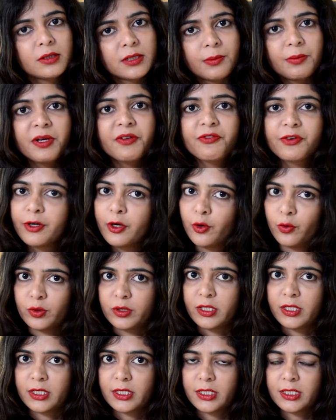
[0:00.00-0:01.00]
some different
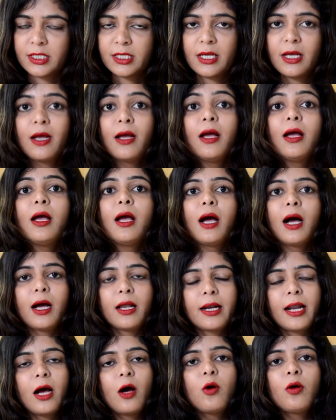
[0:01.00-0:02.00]
doses.
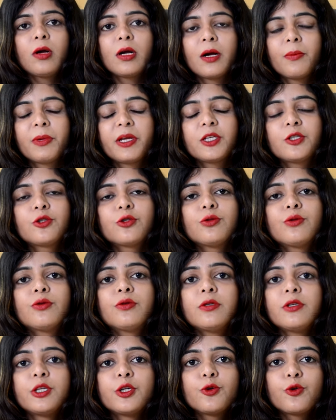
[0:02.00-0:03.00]
Now coming to
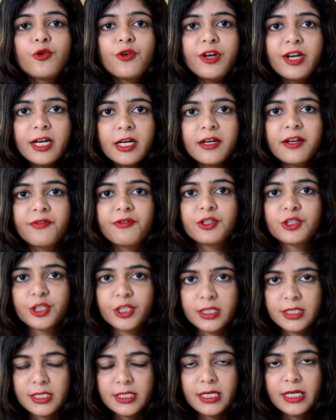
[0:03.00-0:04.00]
nutrient
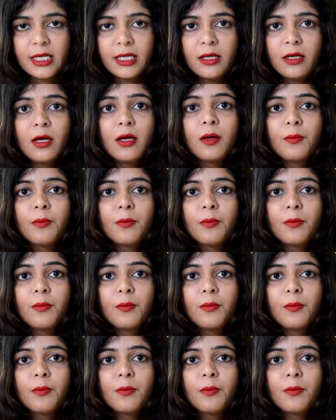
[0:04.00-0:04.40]
deficiency,